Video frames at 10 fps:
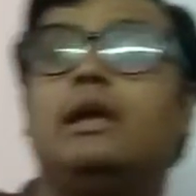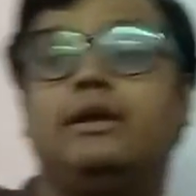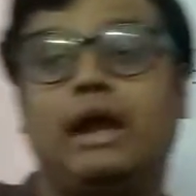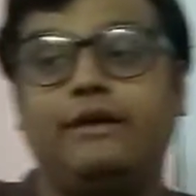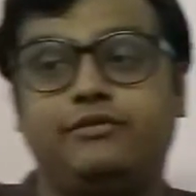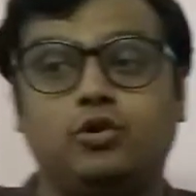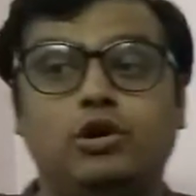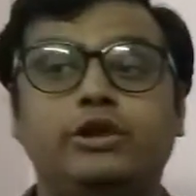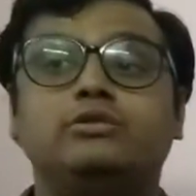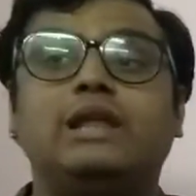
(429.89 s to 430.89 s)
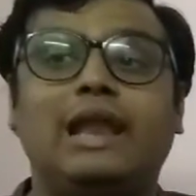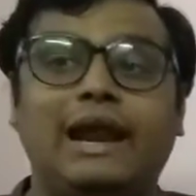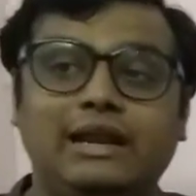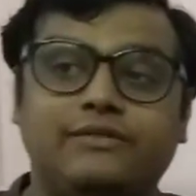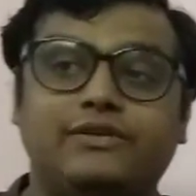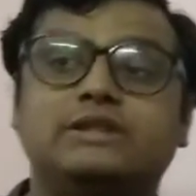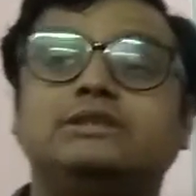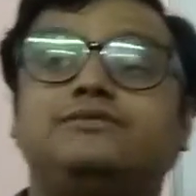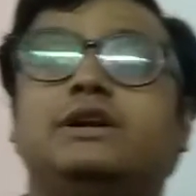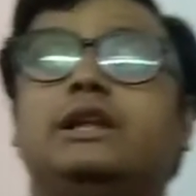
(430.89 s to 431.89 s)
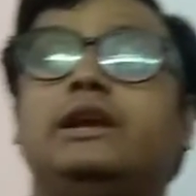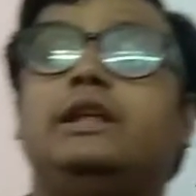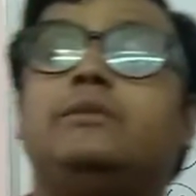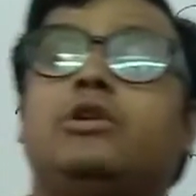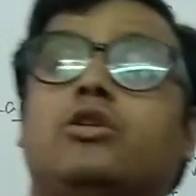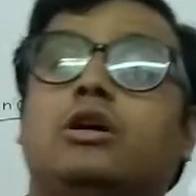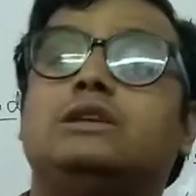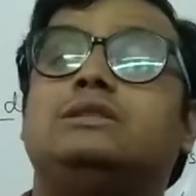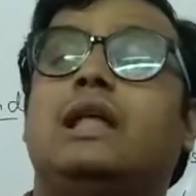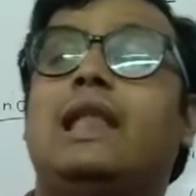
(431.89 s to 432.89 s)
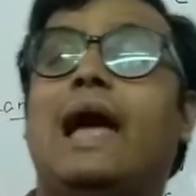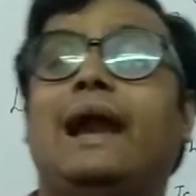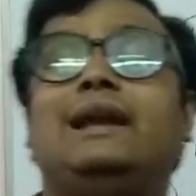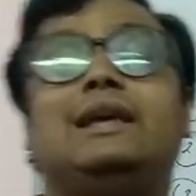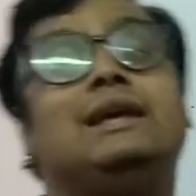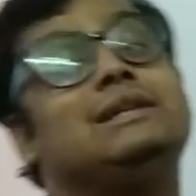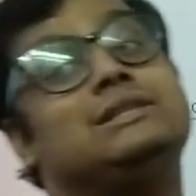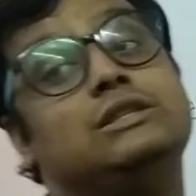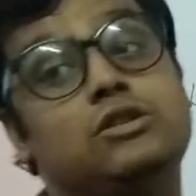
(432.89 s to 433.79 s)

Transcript: I've told you the land differs in fertility because the land is